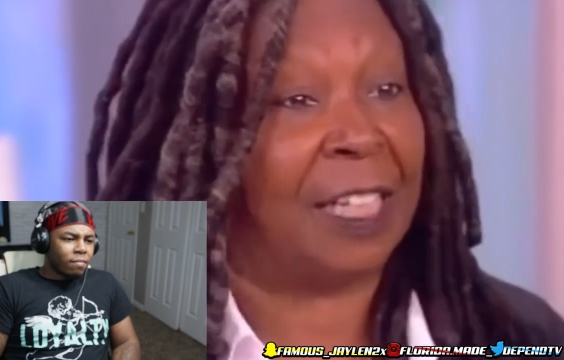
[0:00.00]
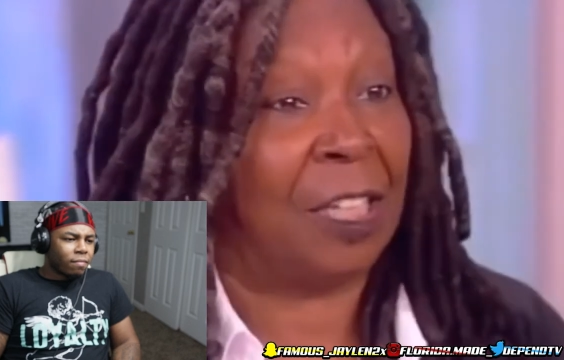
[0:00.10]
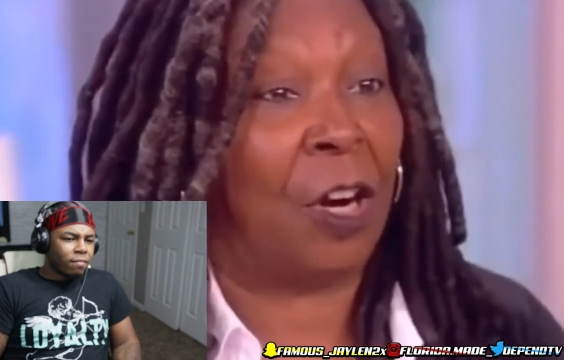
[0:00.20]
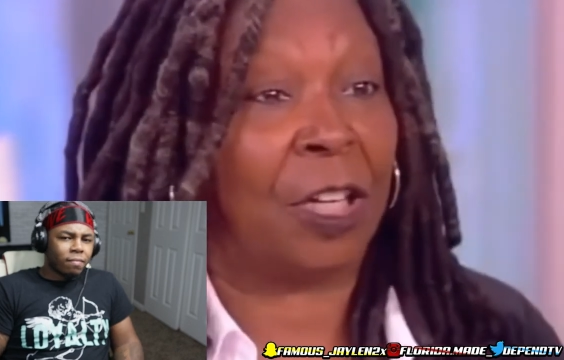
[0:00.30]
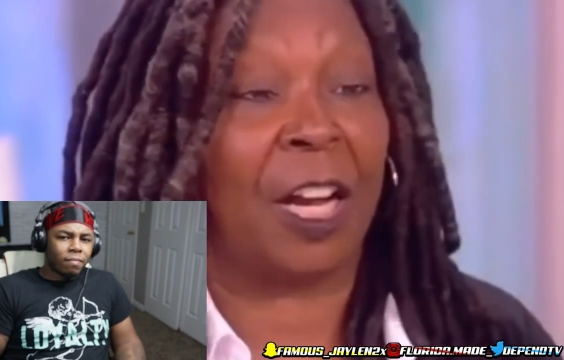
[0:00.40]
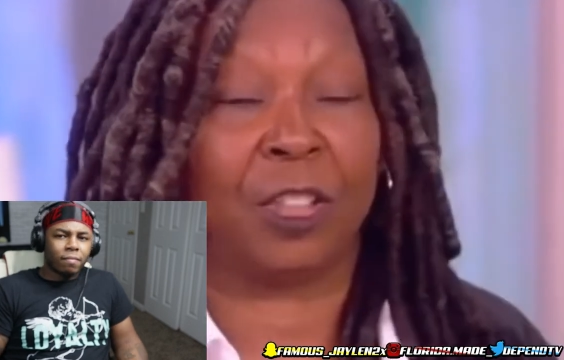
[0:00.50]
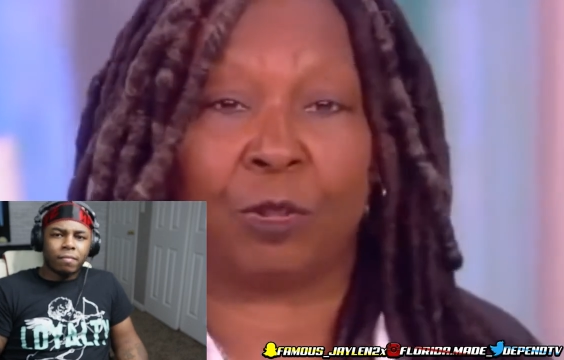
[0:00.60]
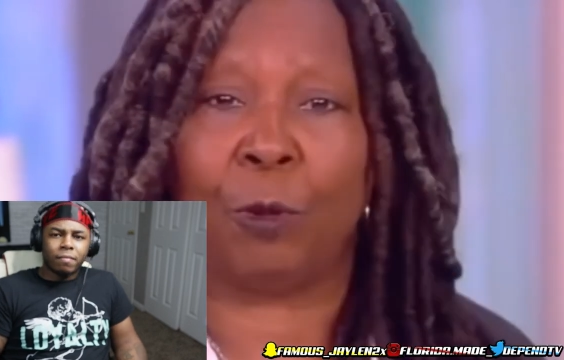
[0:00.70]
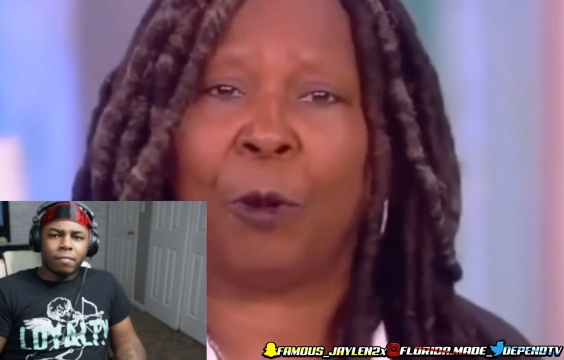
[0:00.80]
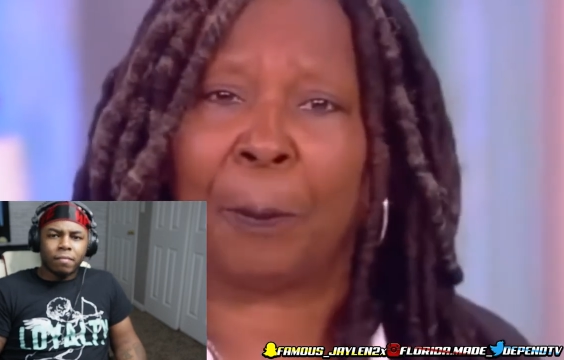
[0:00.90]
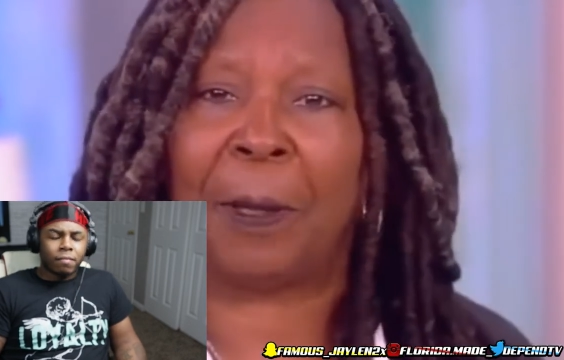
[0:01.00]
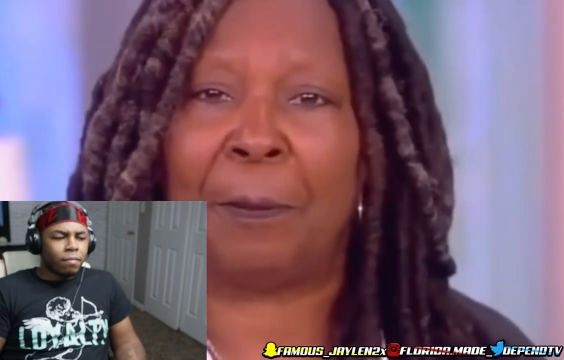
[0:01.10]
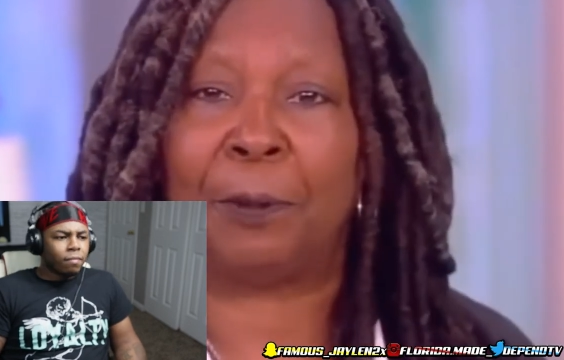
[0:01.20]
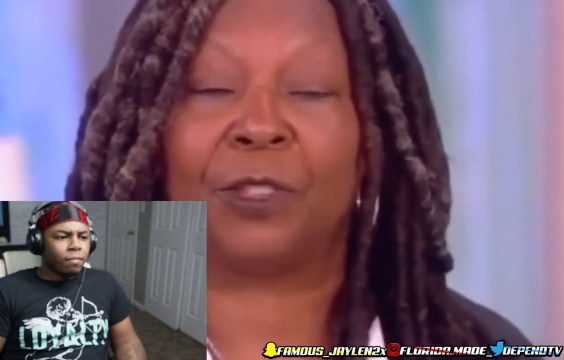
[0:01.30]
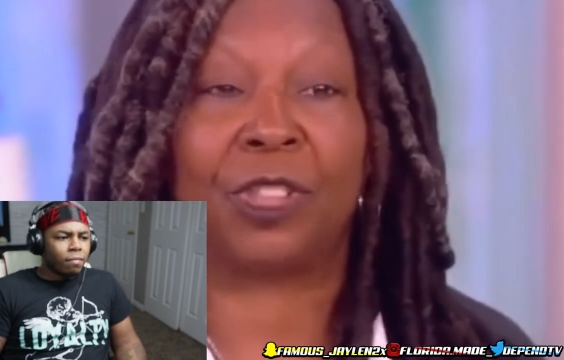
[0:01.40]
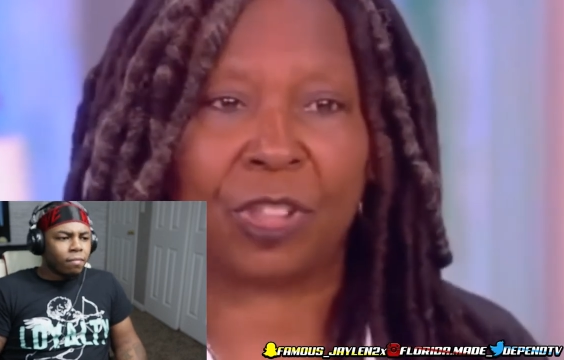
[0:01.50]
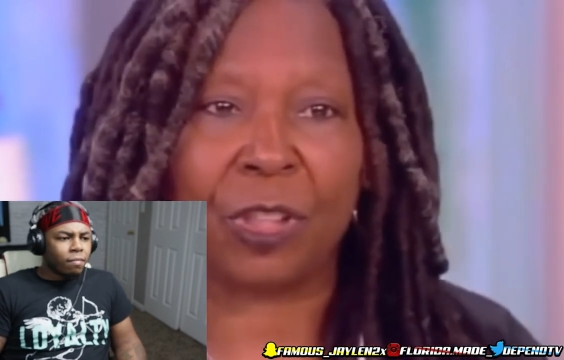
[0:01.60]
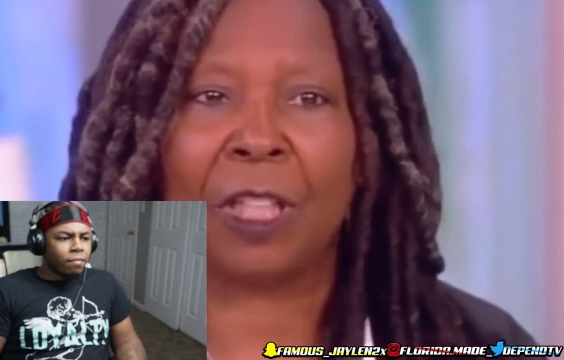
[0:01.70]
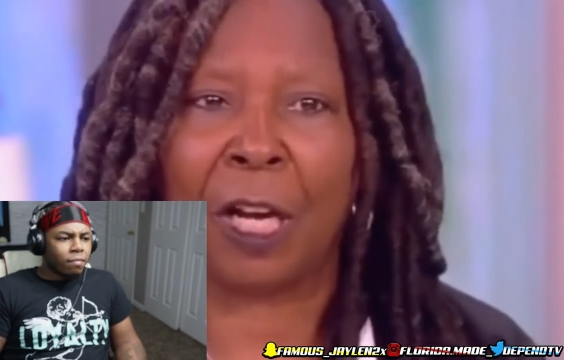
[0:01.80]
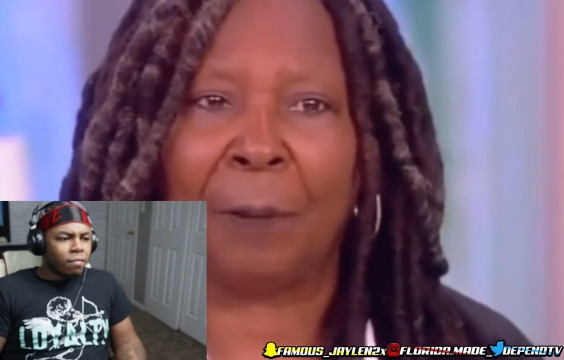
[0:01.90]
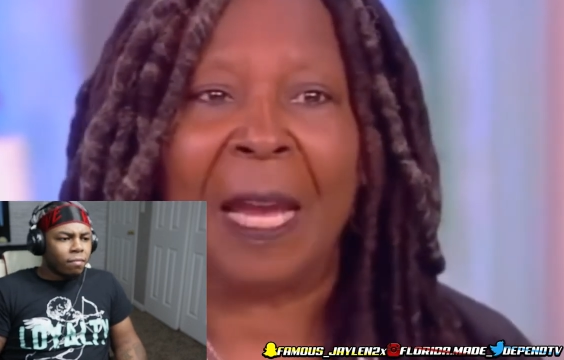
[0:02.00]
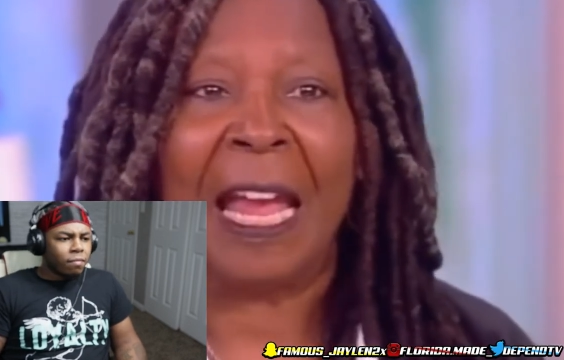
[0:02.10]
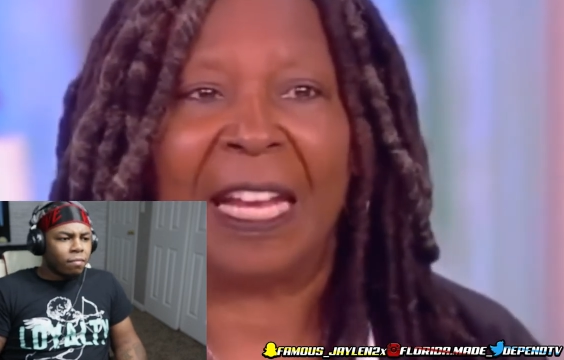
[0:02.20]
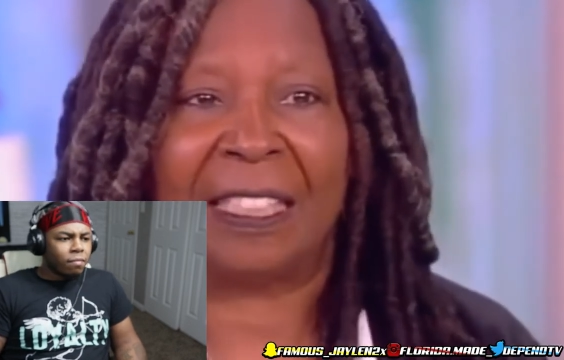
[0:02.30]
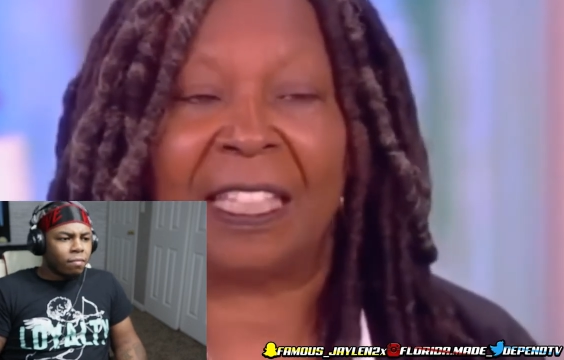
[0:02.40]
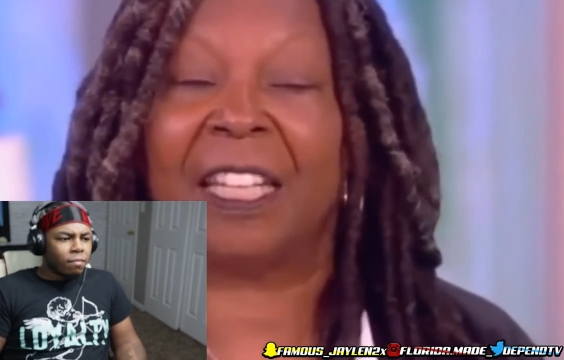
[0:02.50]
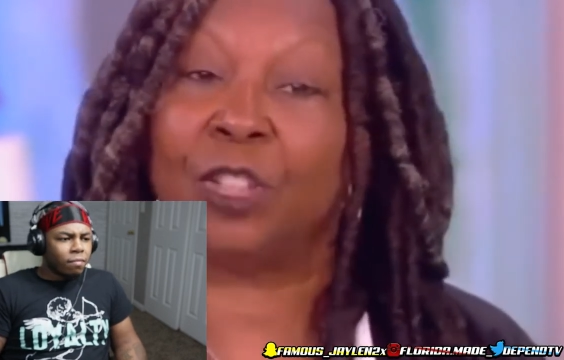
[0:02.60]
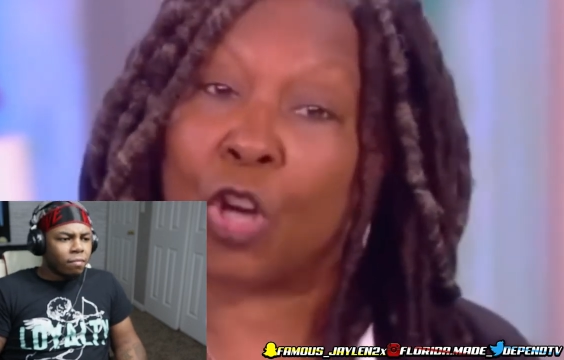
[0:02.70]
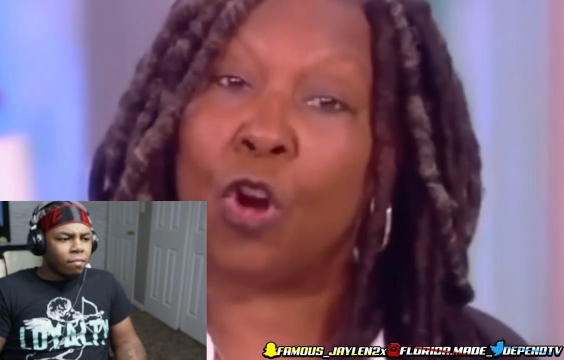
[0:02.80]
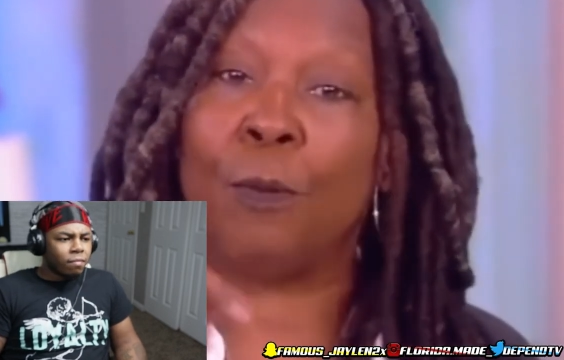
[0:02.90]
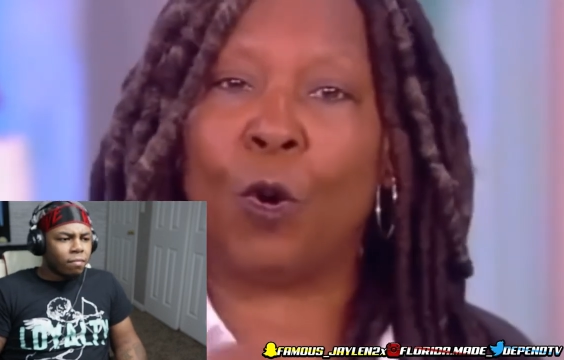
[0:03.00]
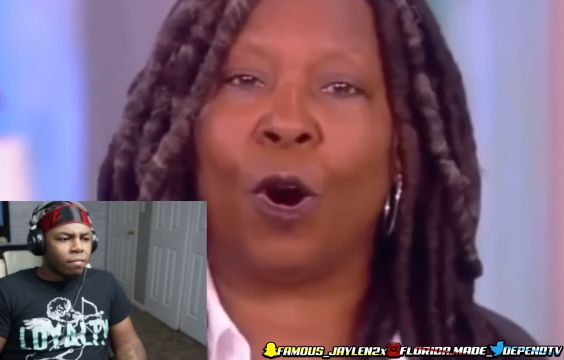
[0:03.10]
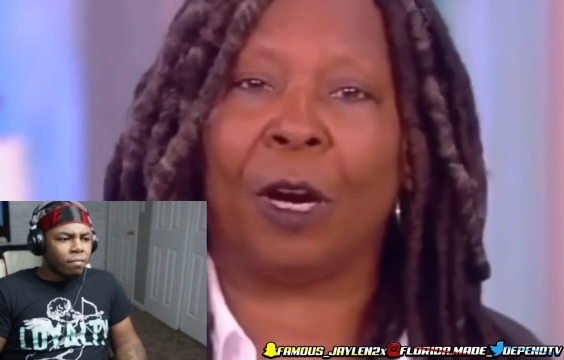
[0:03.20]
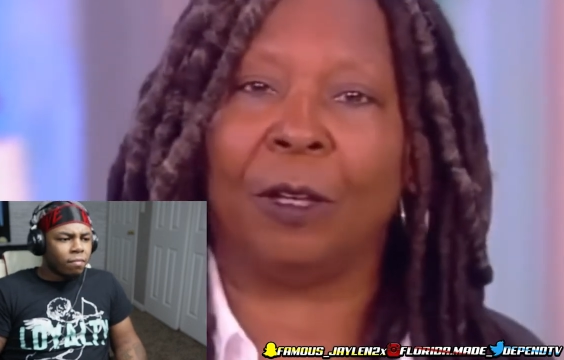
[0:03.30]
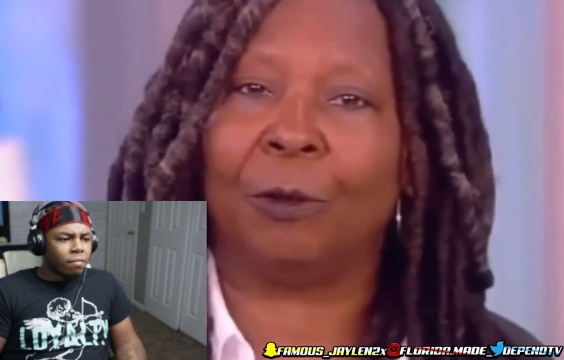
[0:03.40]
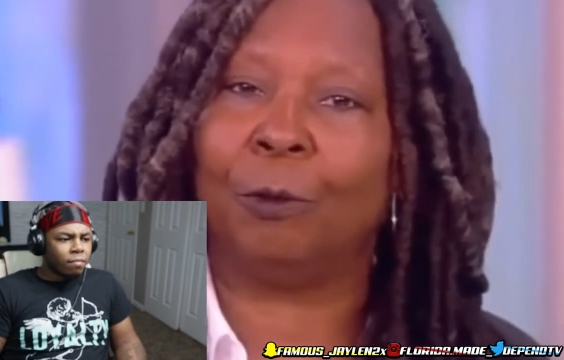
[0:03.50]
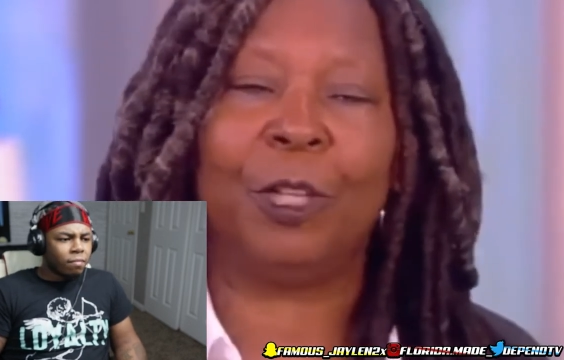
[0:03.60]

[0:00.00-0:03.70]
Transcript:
Speaker 1: on in our country where people stood up and said no more.